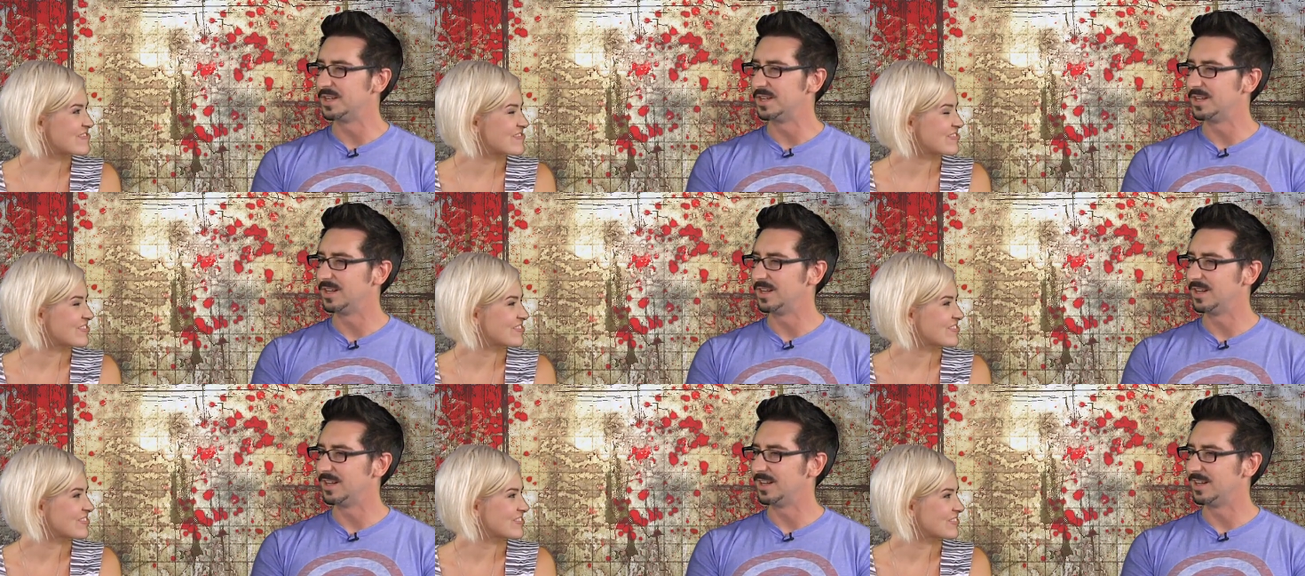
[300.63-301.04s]

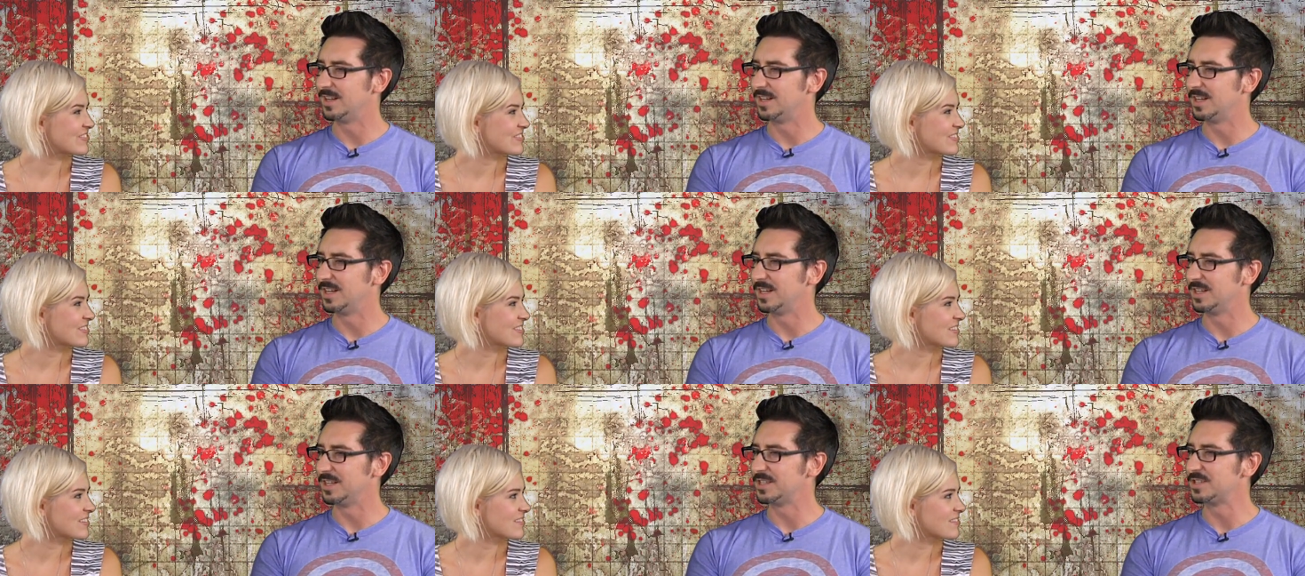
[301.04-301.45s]
Speaker 1: Uh,
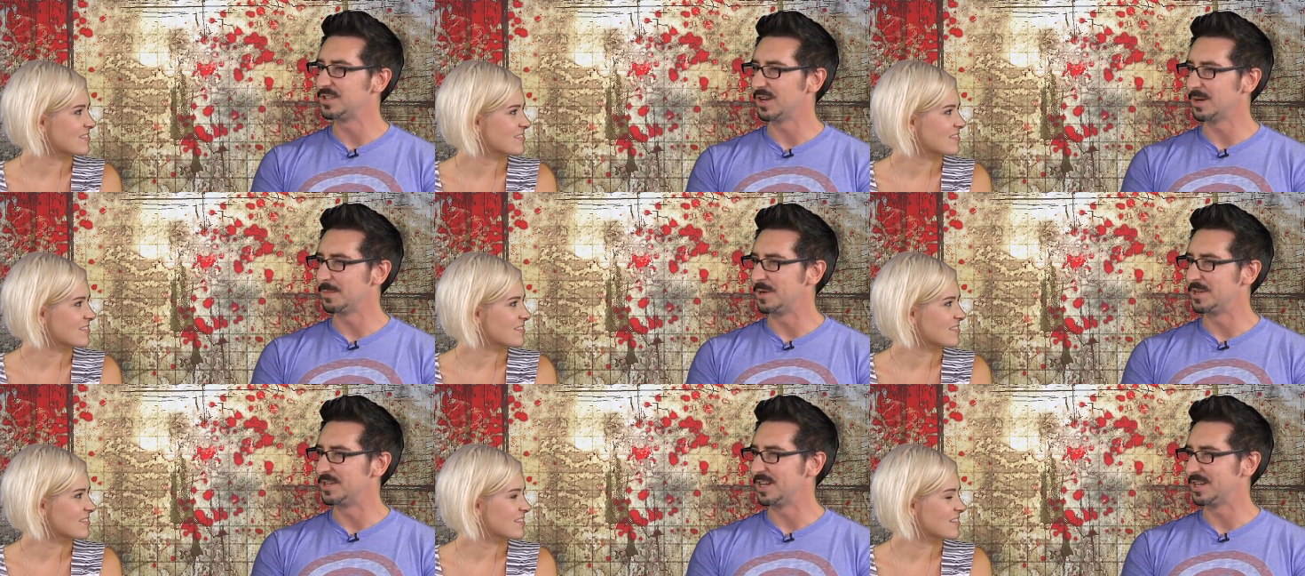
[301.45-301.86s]
let's
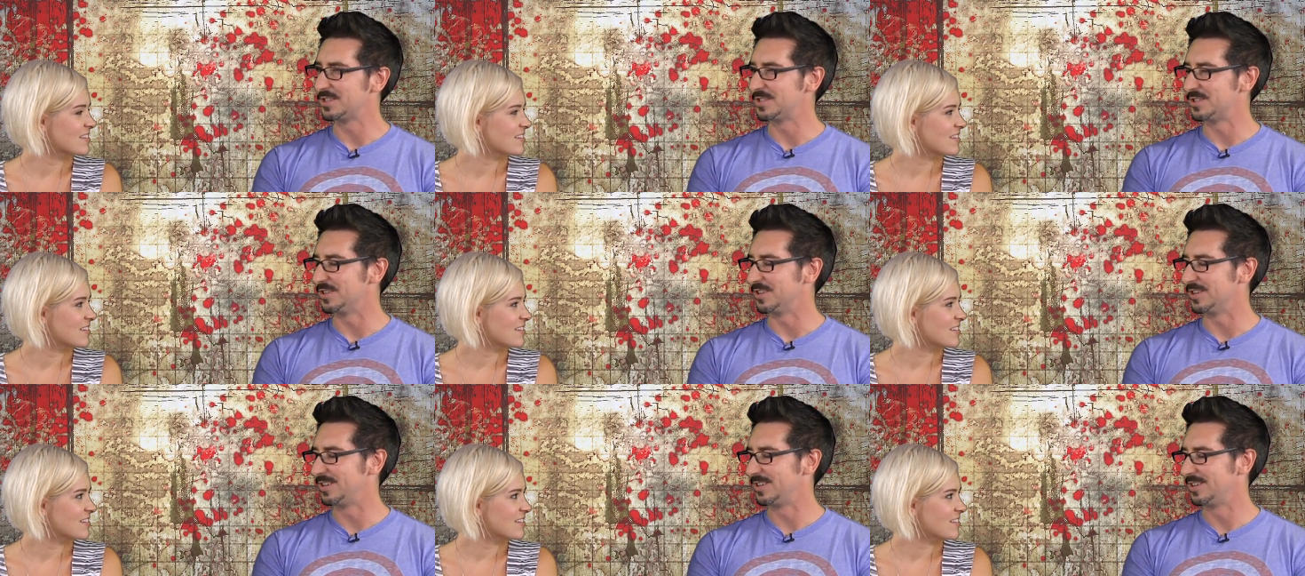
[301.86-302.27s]
talk about
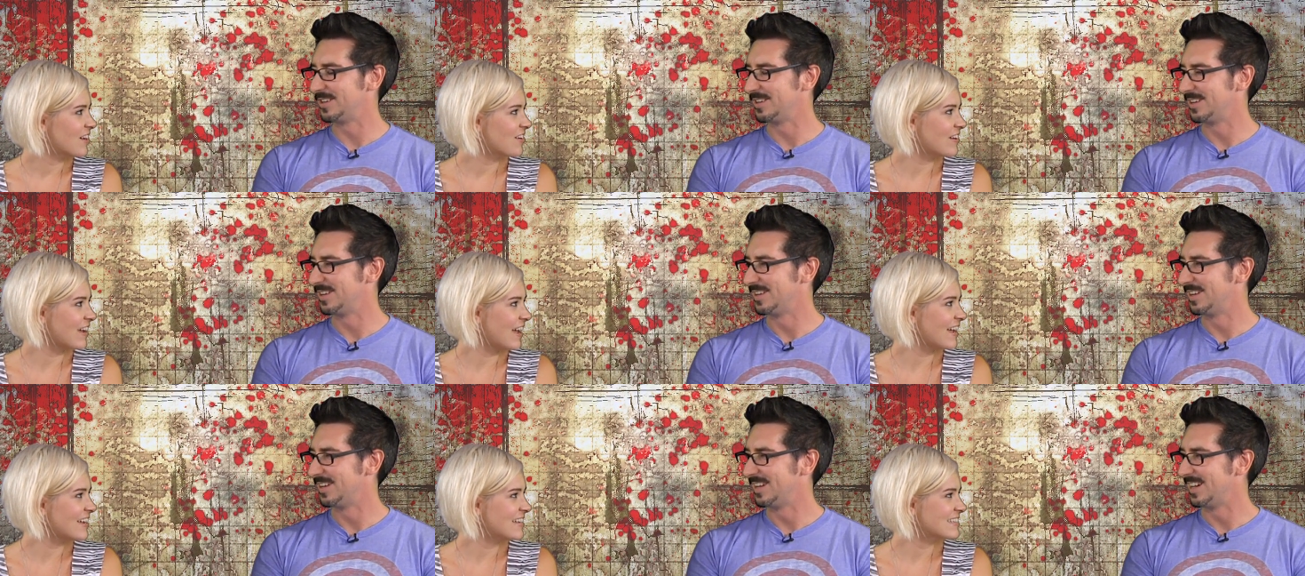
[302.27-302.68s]
Dexter.
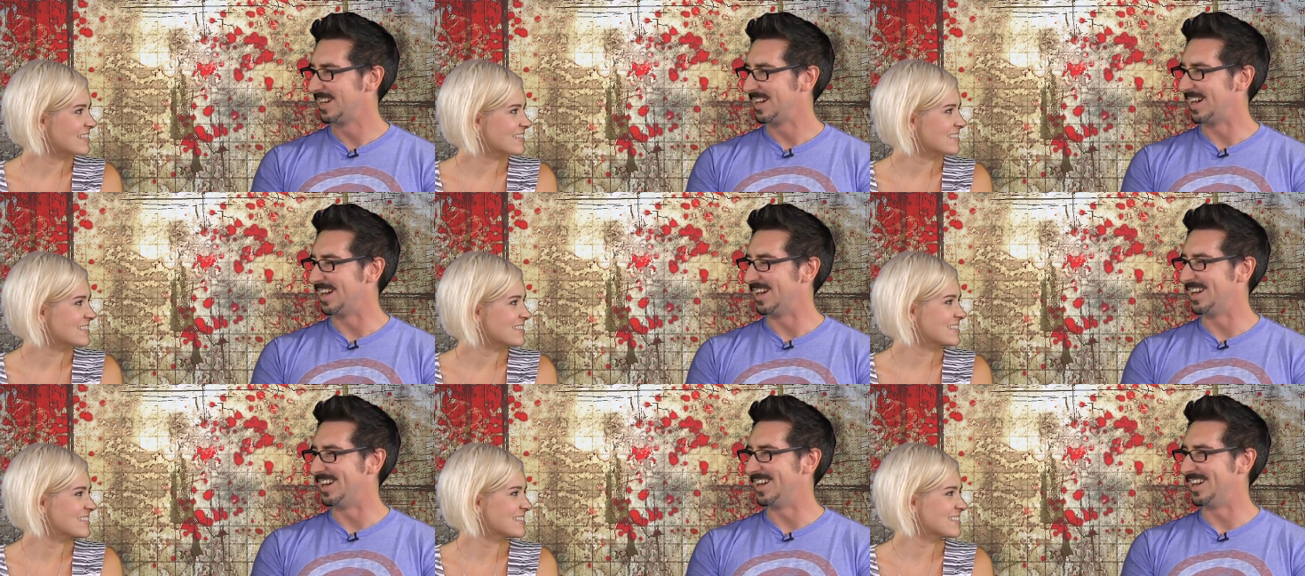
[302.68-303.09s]
Okay.
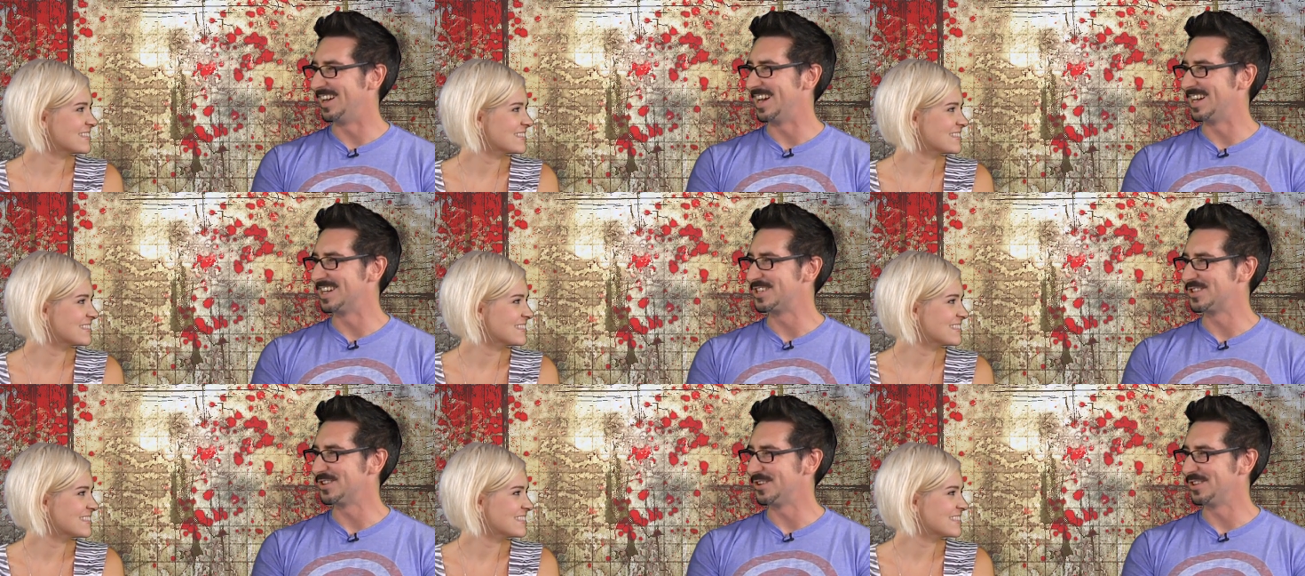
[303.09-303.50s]
Uh,
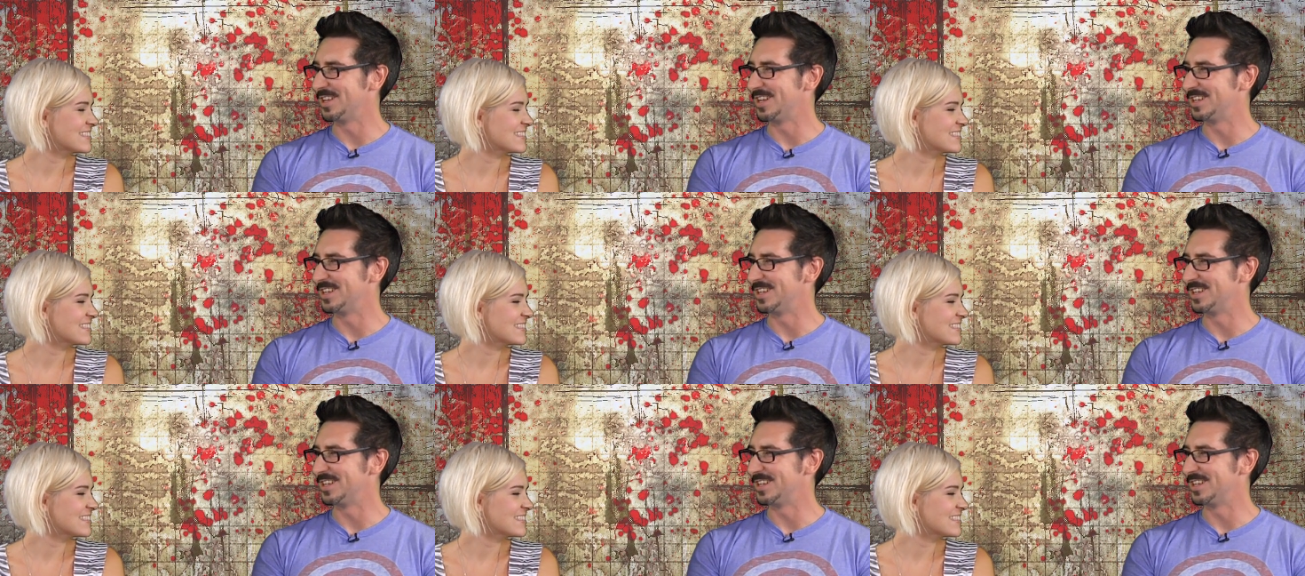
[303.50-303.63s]
I saw